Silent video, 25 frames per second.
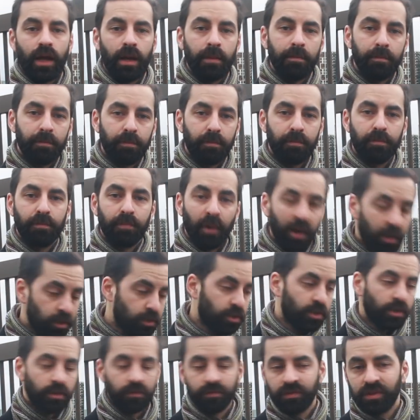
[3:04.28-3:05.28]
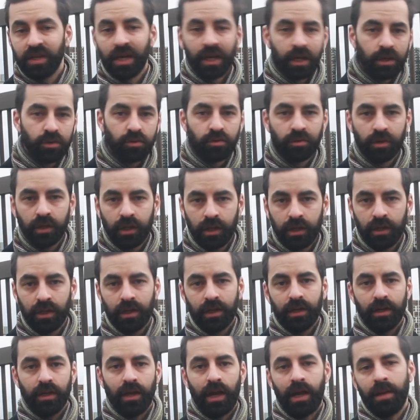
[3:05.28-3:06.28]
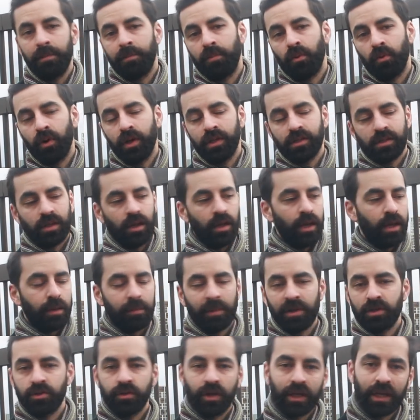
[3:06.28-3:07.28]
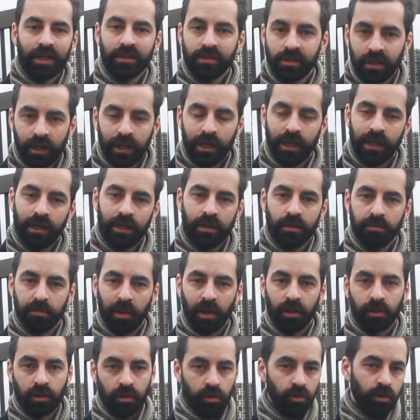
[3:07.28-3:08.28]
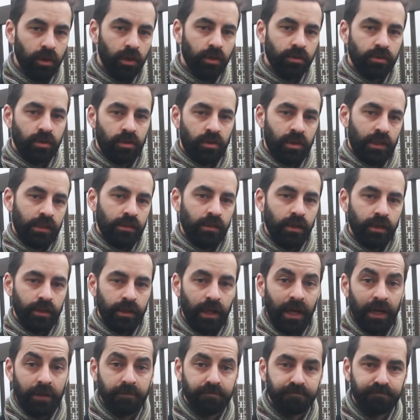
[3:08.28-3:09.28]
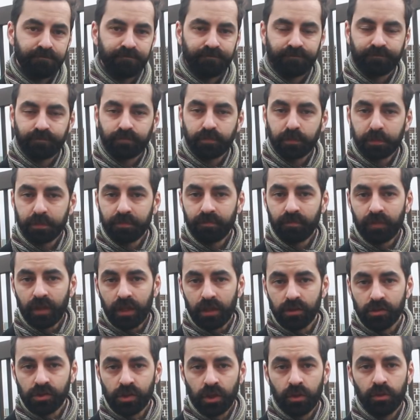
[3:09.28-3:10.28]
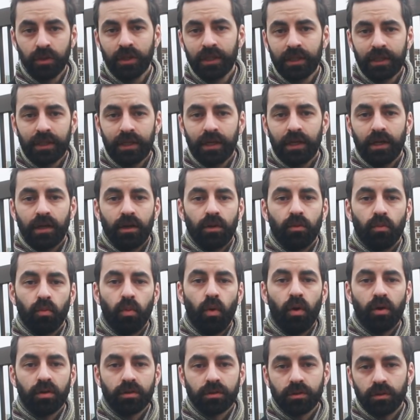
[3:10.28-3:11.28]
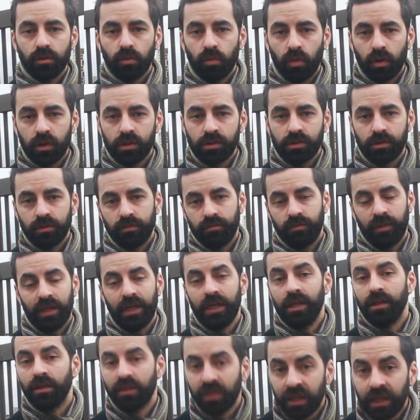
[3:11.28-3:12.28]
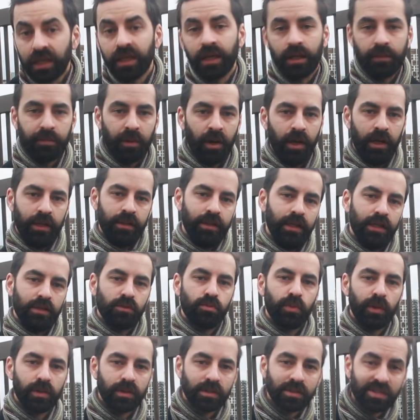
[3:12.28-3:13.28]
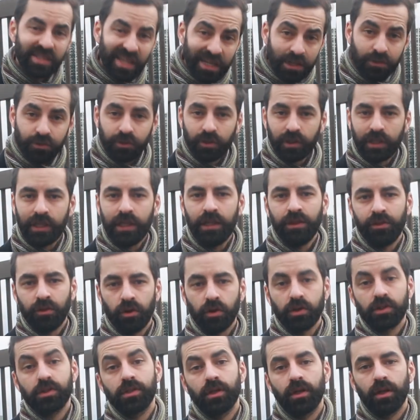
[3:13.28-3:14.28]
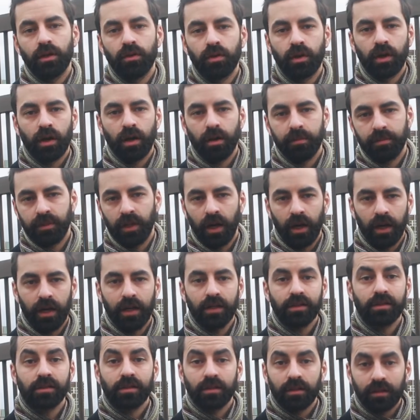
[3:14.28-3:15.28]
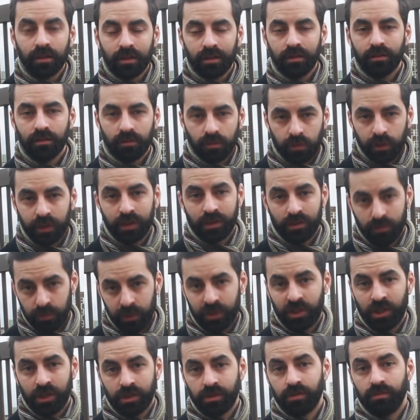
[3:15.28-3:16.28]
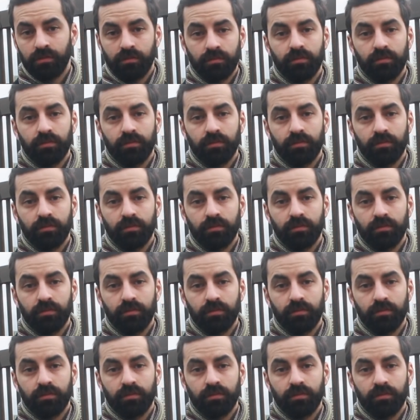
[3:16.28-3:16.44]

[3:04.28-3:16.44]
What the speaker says: a bunch of secondary endpoints like measuring insulin and blood glucose and things like that. So what was the thinking behind this? Well, the central ethos to low-carb diets, which is